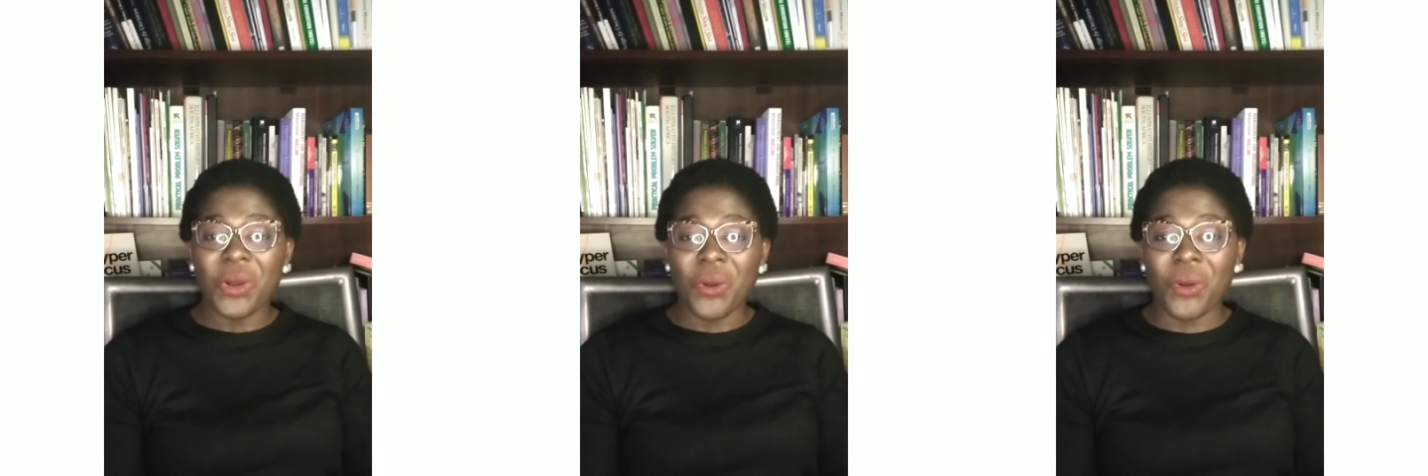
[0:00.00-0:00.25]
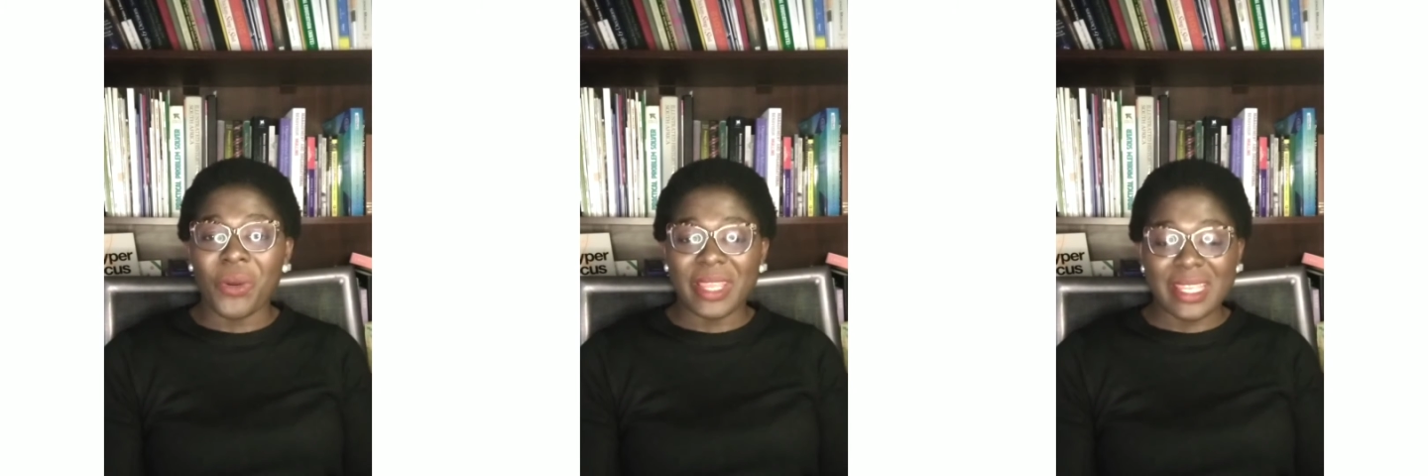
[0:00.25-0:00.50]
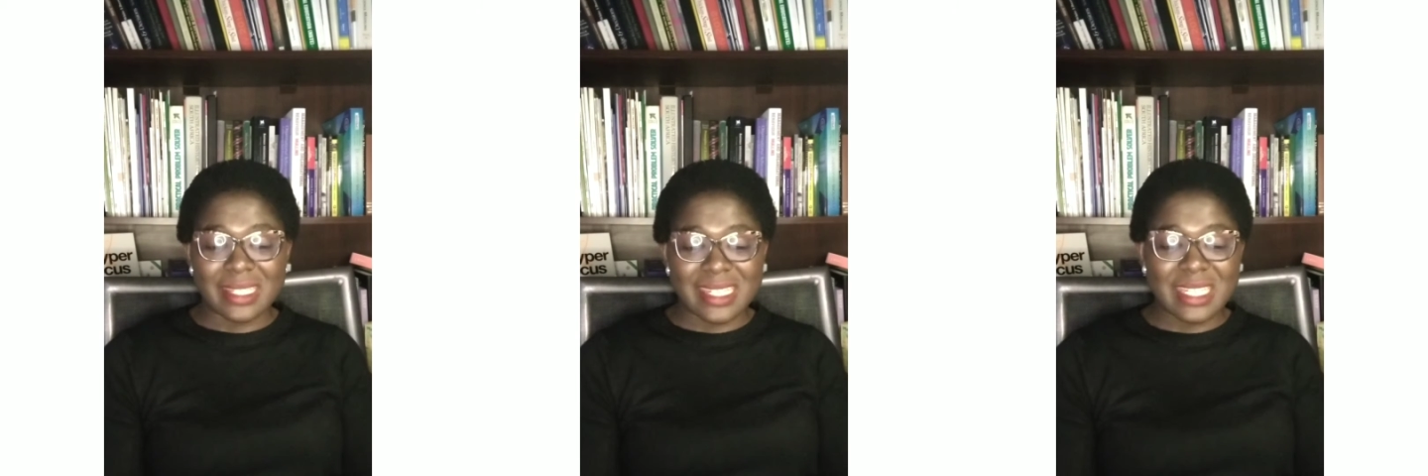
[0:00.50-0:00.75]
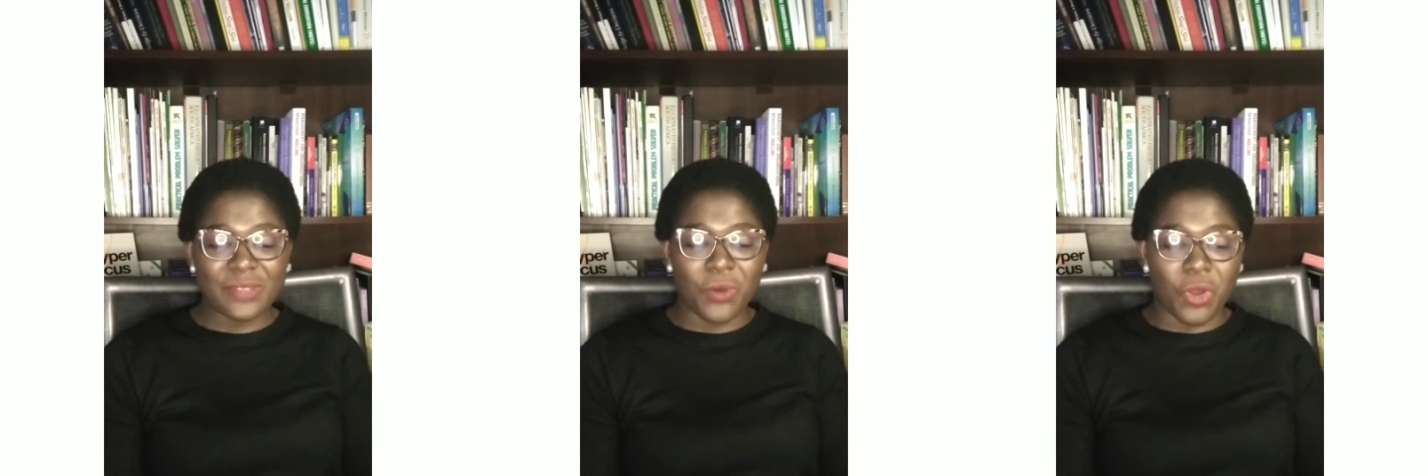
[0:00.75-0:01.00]
or it
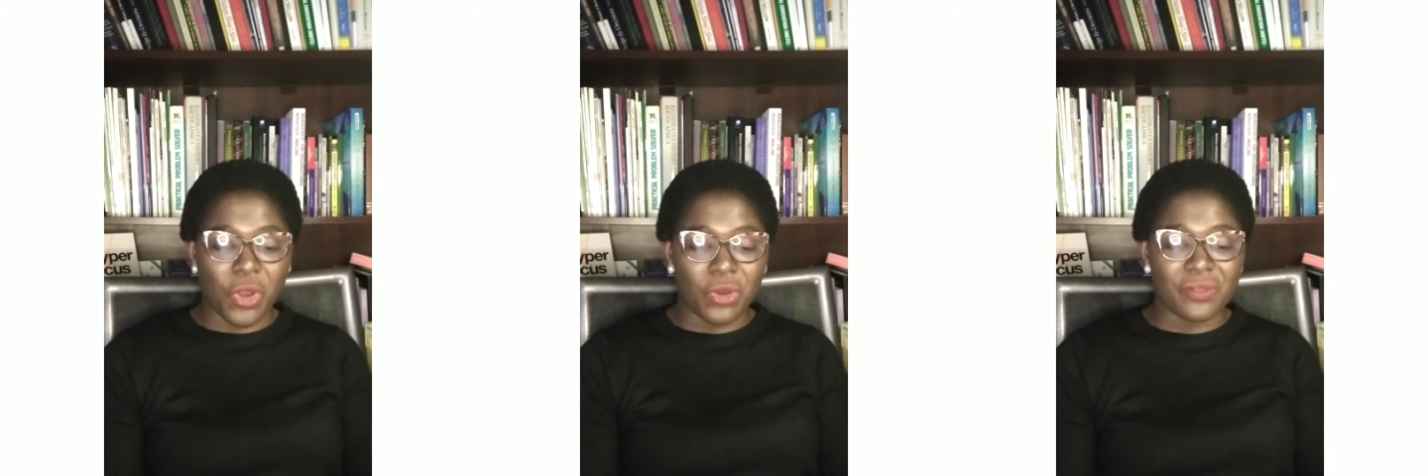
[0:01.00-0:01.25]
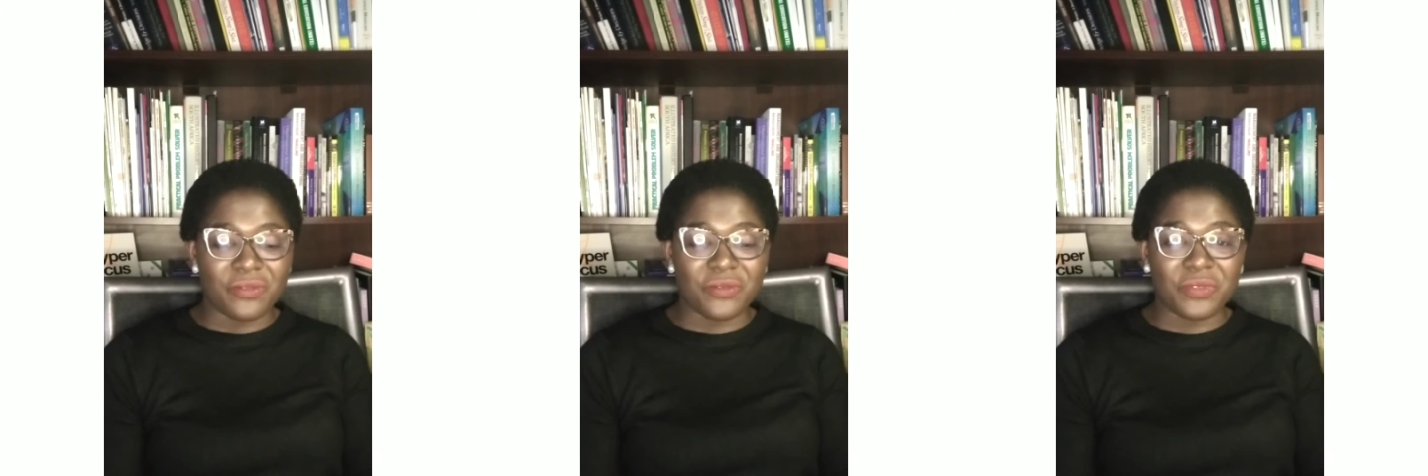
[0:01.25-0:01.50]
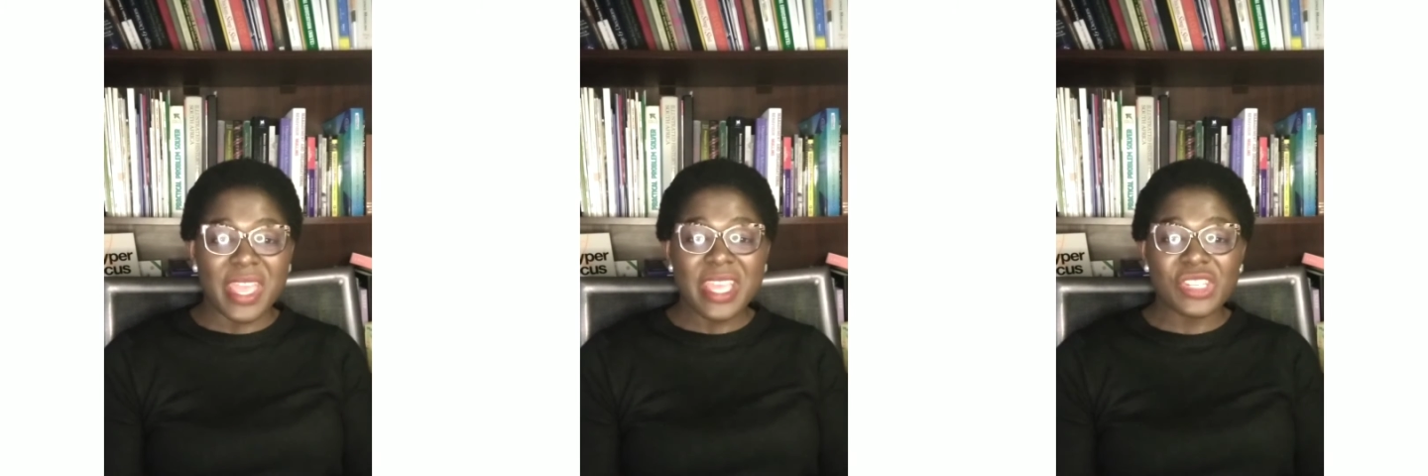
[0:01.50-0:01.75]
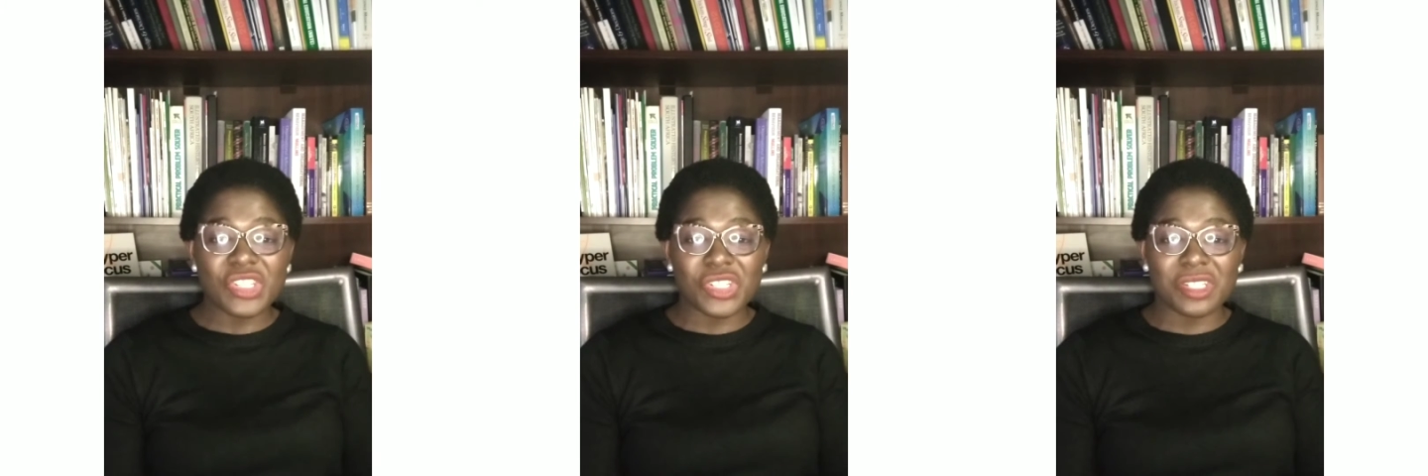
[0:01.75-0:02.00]
is for
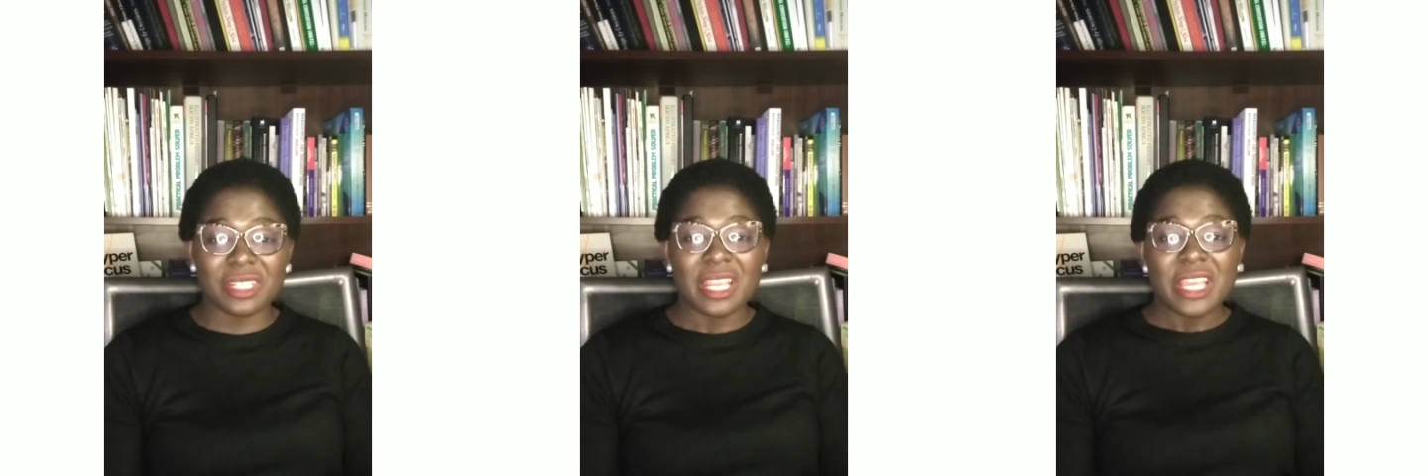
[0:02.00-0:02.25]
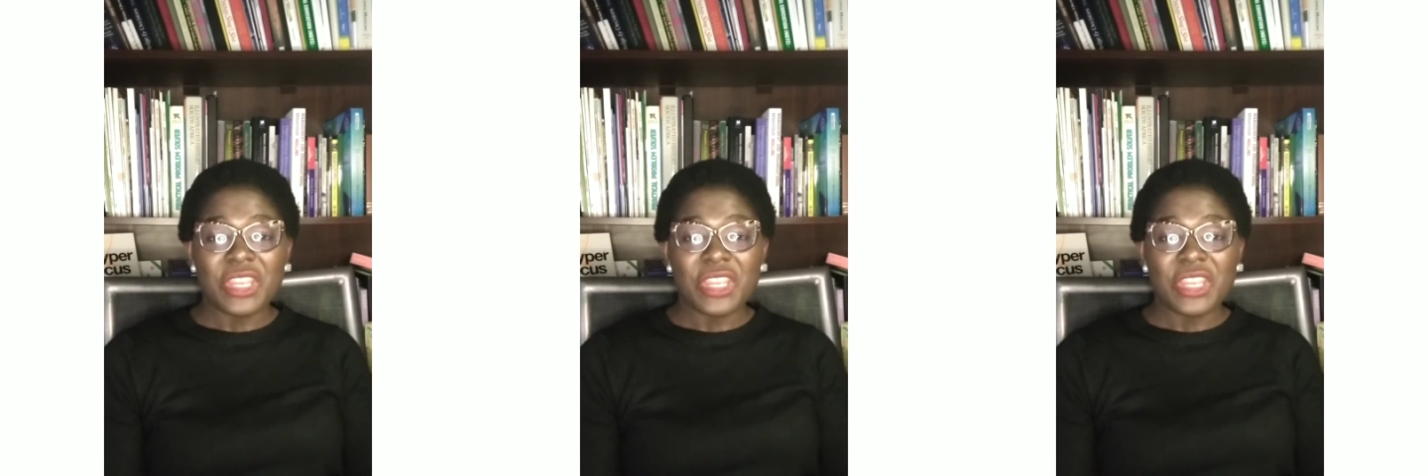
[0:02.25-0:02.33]
conversion,